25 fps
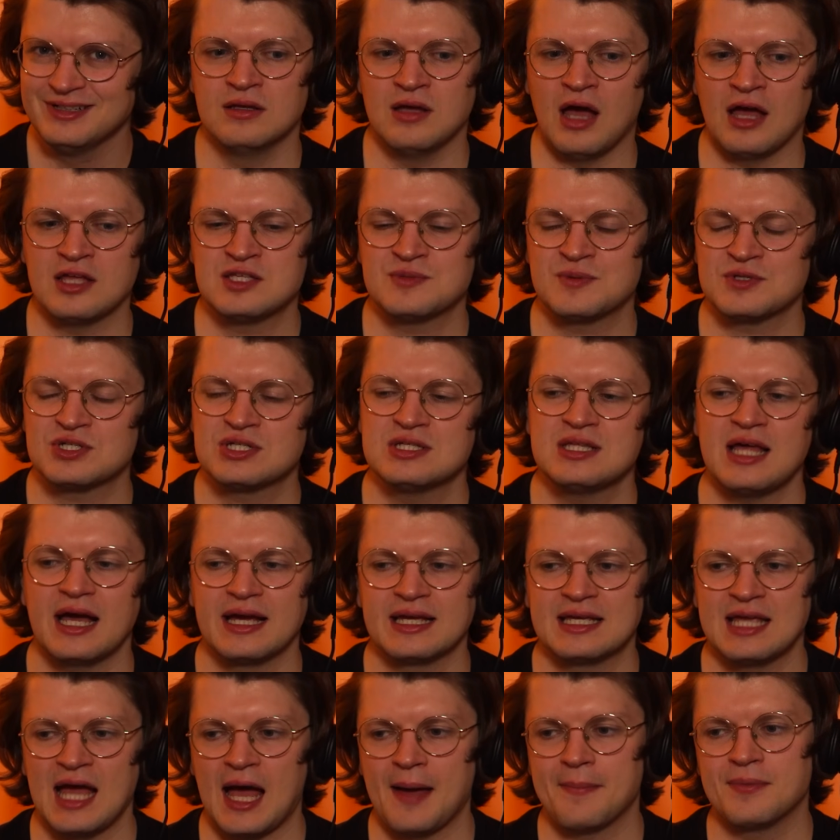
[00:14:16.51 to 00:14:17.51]
Especially that
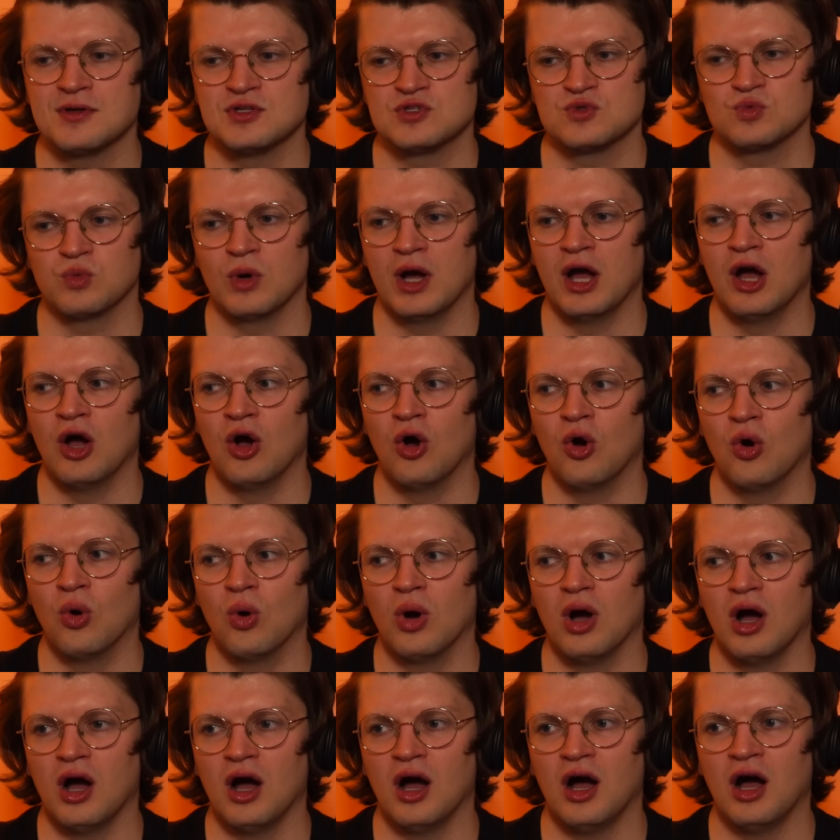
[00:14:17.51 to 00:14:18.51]
gap as
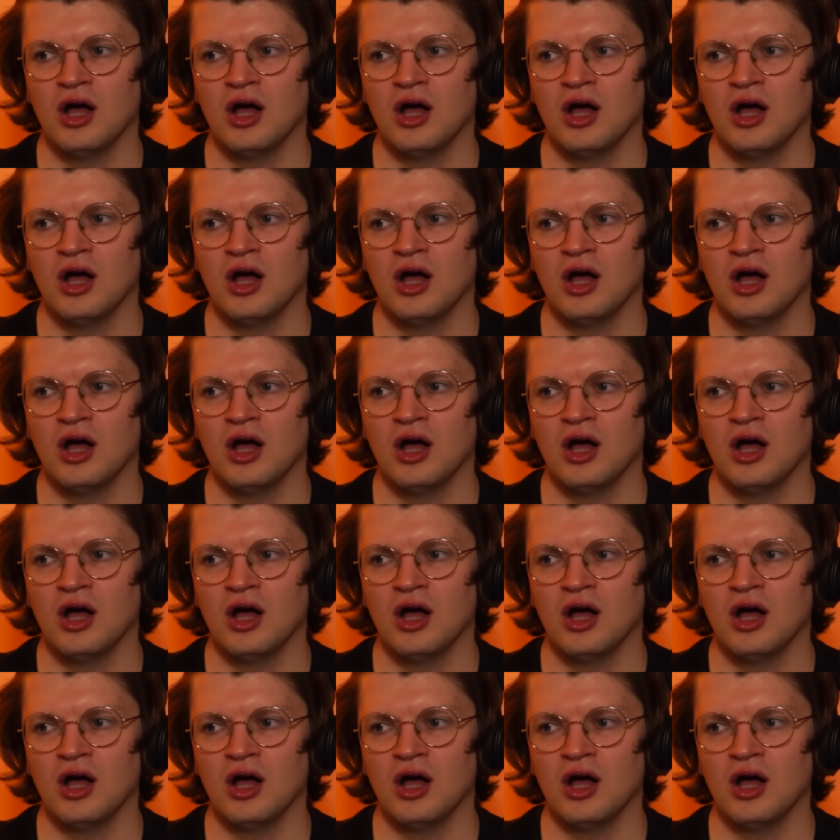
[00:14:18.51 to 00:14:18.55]
well.